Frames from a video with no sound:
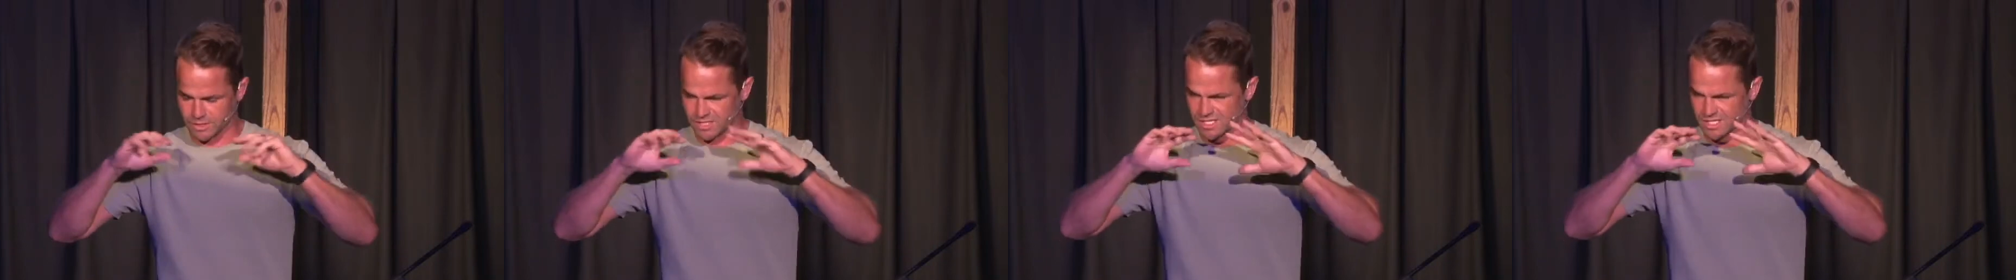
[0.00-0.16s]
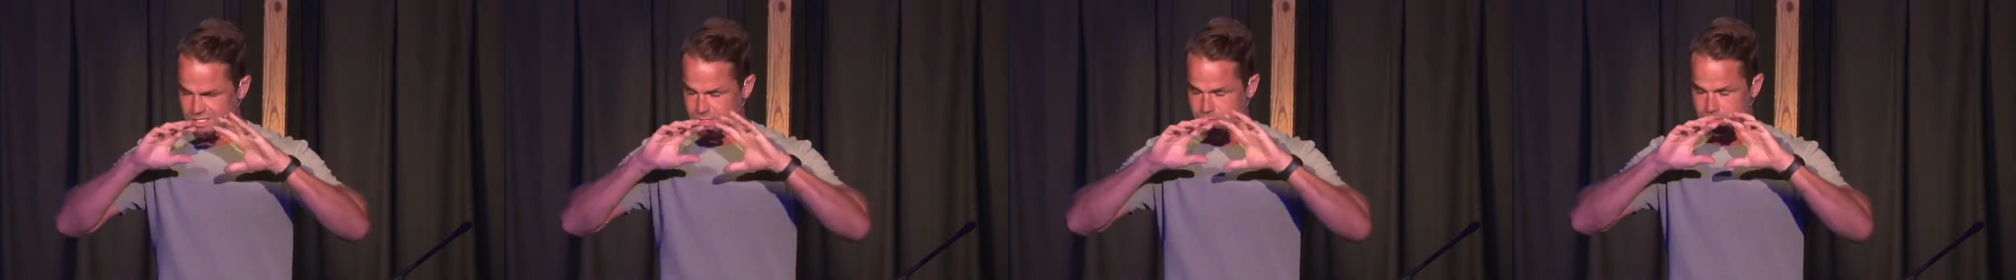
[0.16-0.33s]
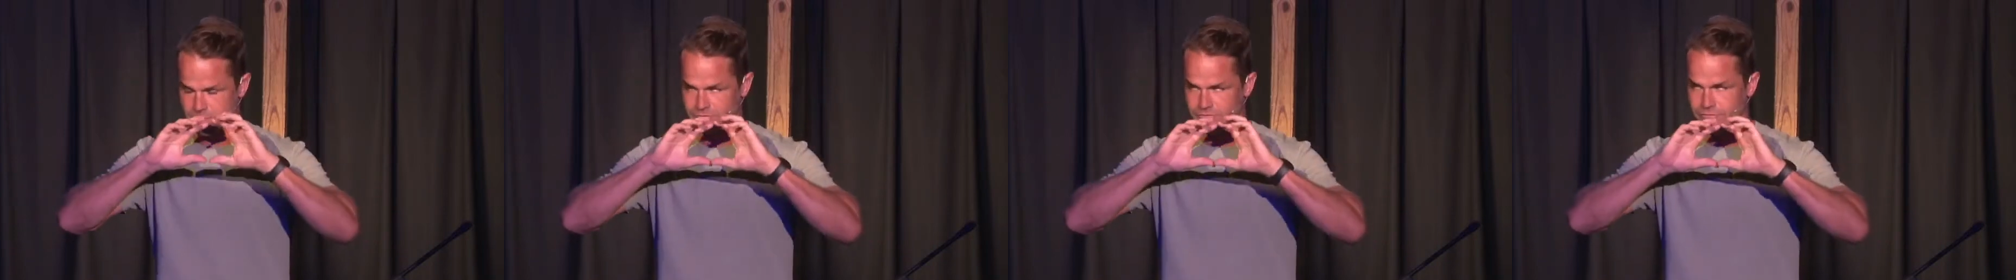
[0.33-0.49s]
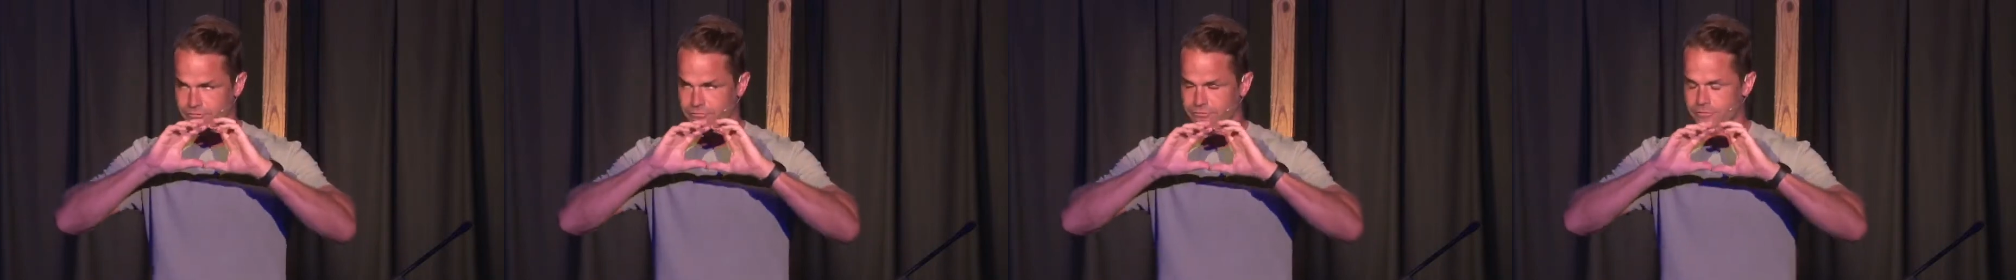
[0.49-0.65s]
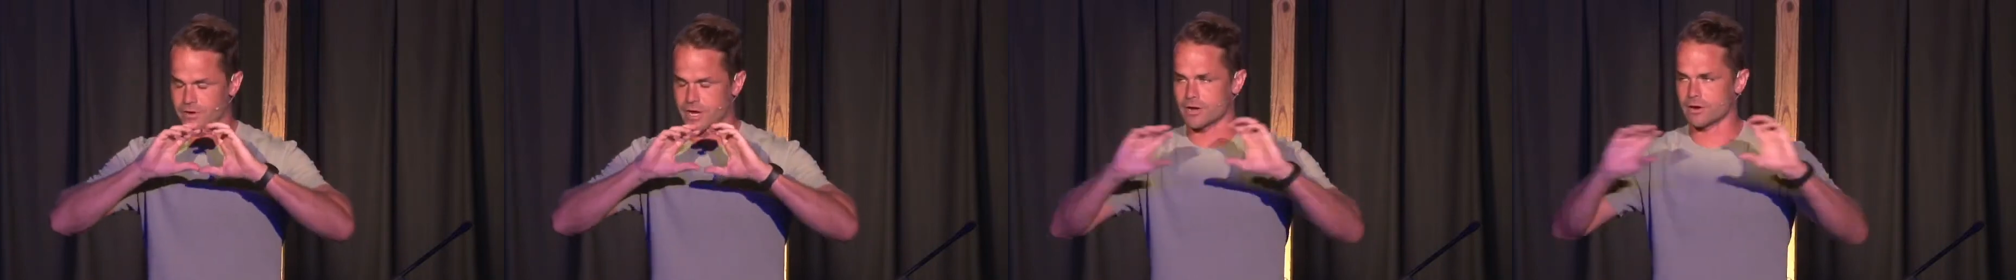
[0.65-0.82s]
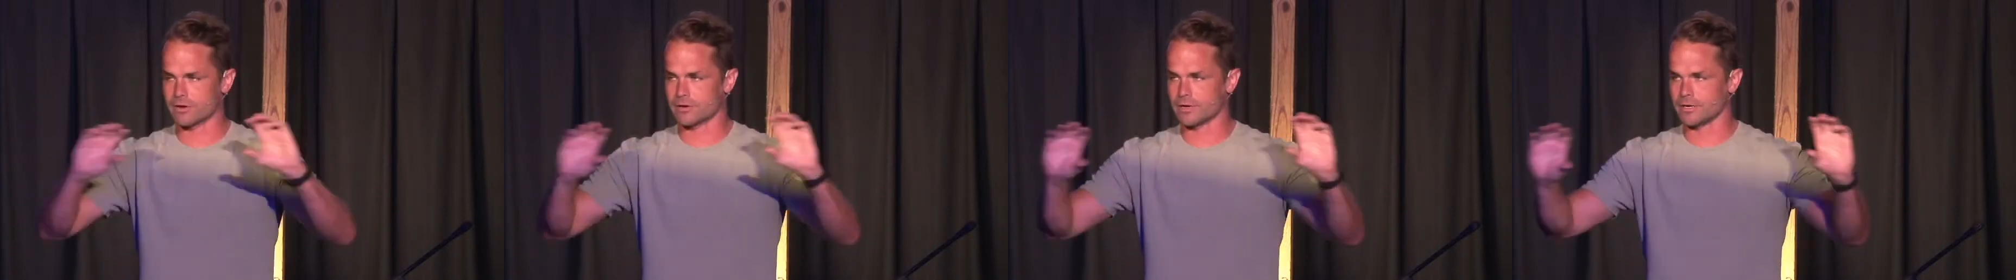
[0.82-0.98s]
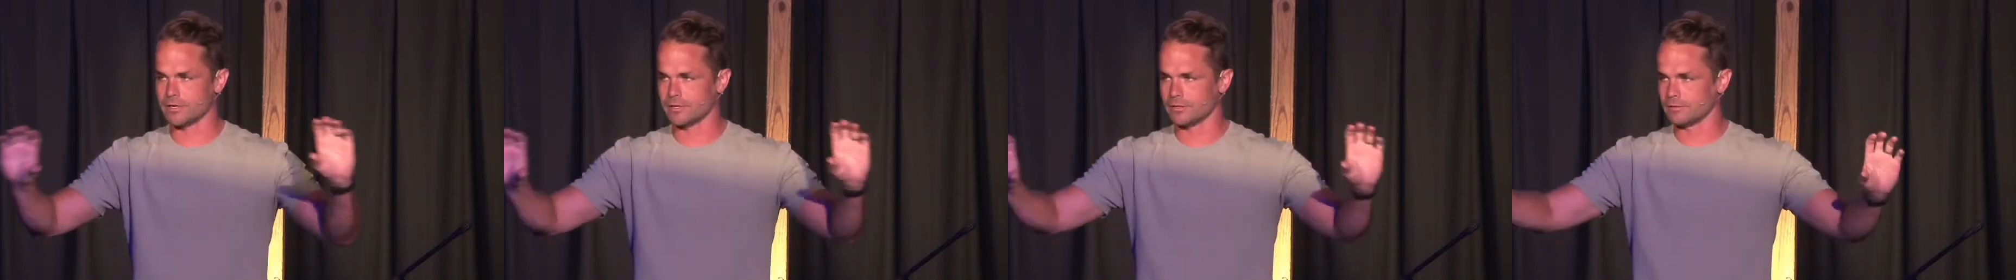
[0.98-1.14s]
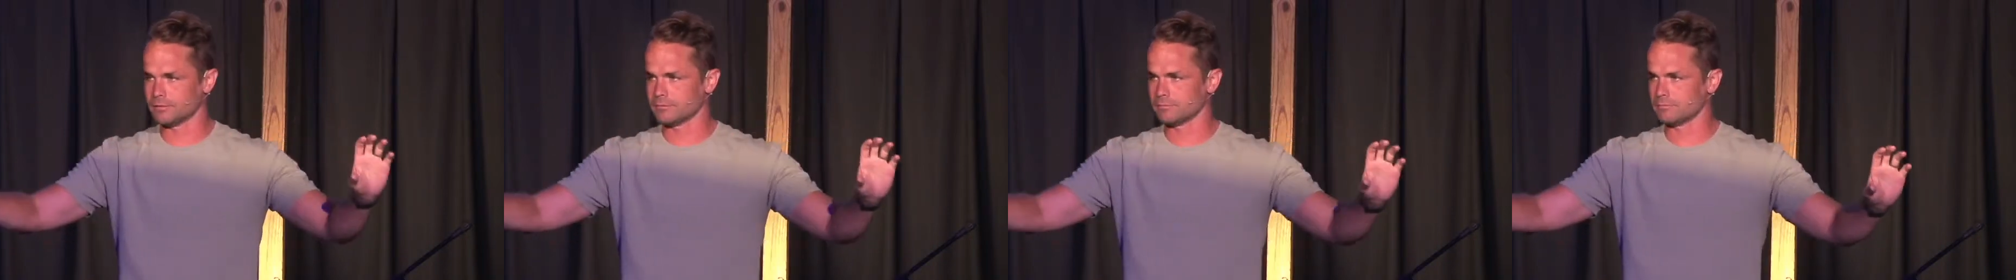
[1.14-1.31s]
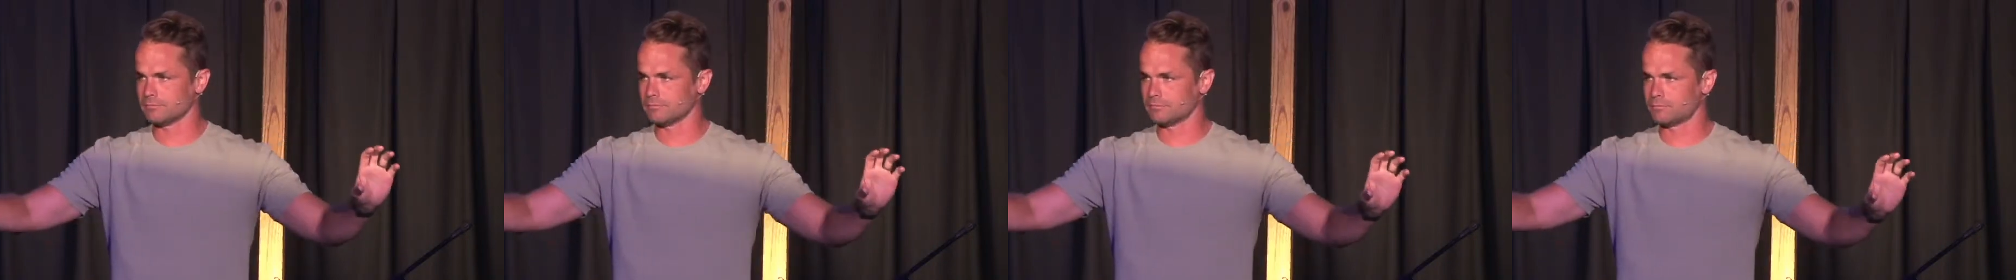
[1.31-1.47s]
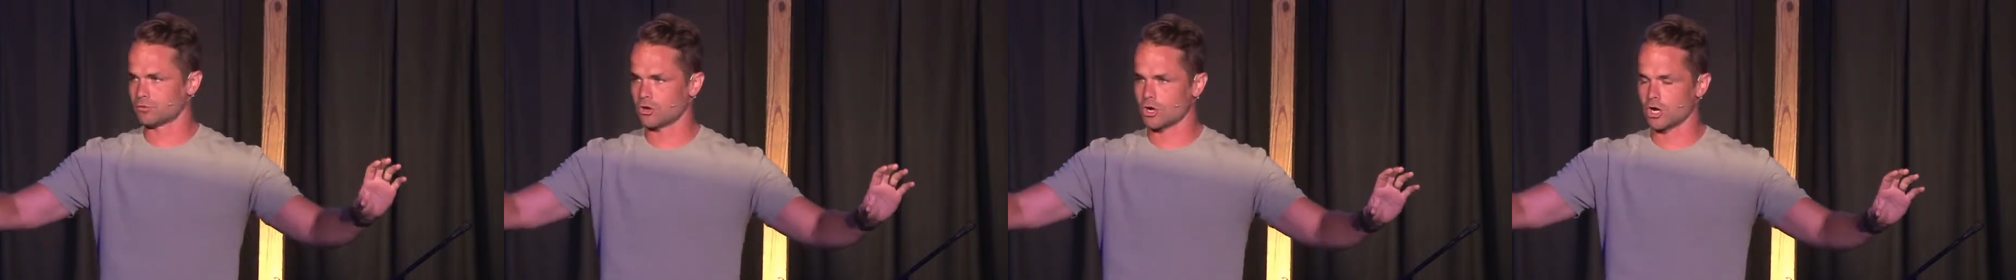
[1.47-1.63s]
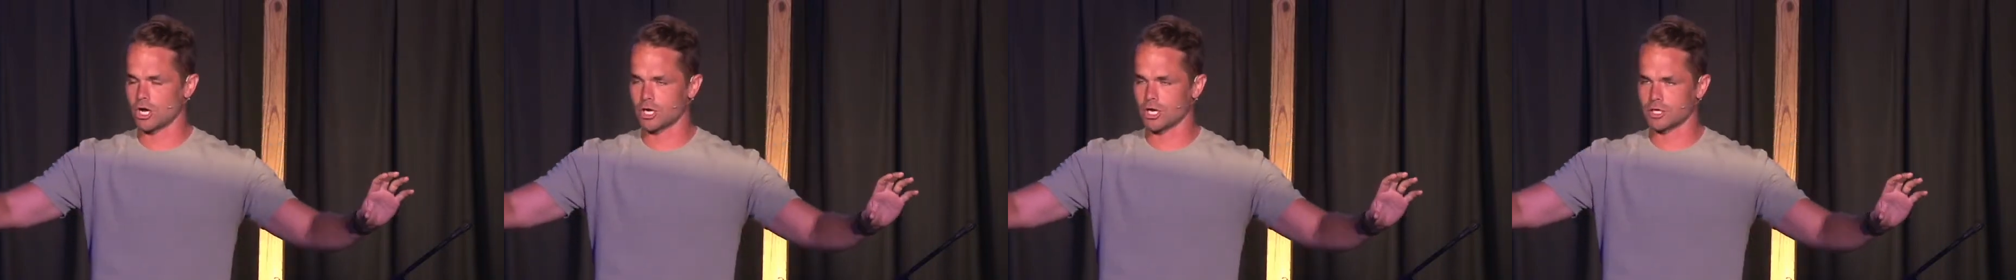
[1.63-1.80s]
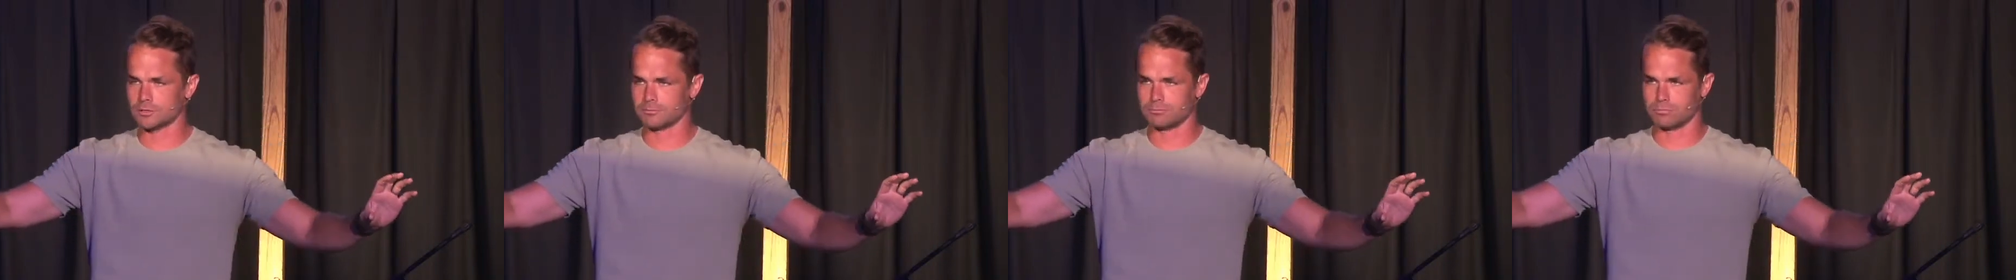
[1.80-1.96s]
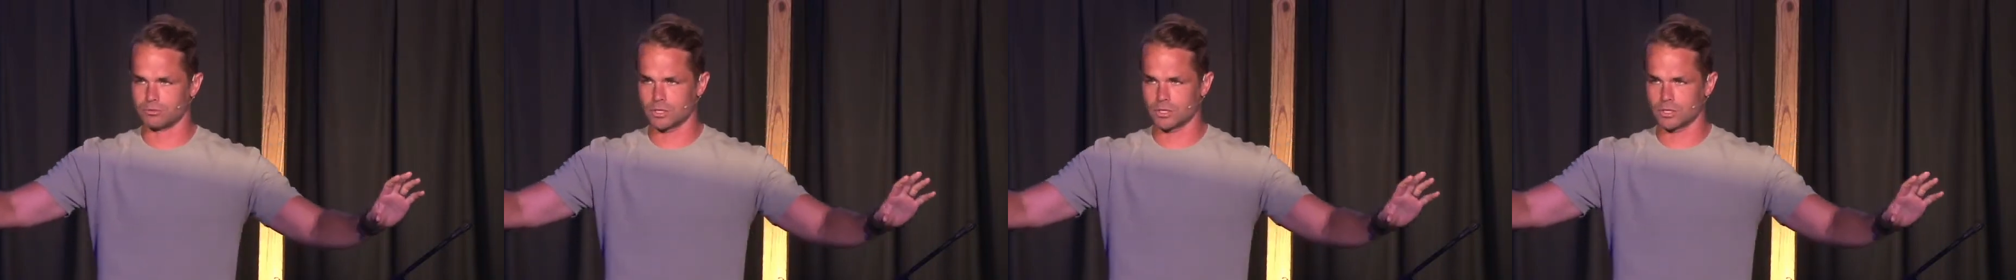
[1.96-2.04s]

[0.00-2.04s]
this is a very broad